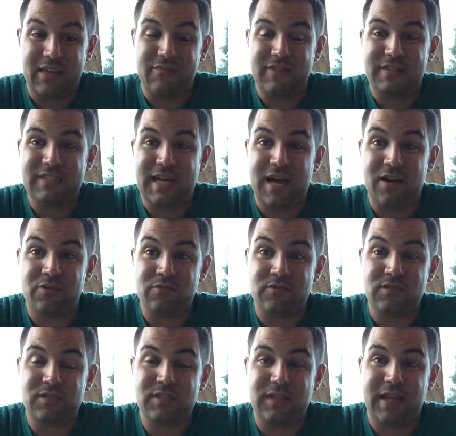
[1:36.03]
If it
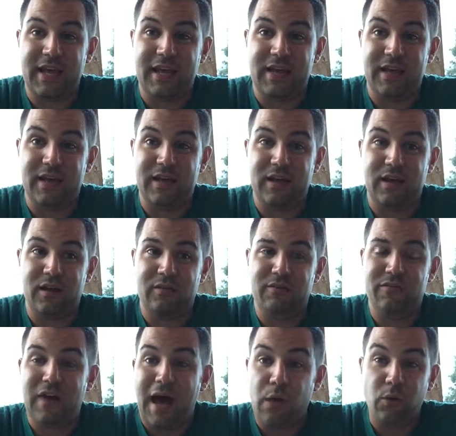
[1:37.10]
sounds like a
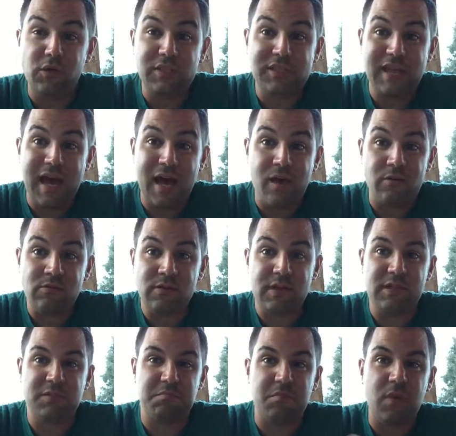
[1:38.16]
vowel sound,
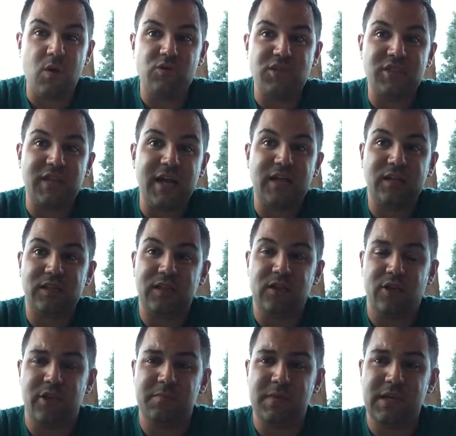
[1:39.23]
it's most likely
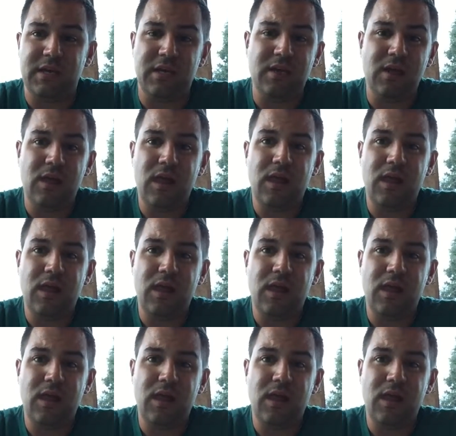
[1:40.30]
going to be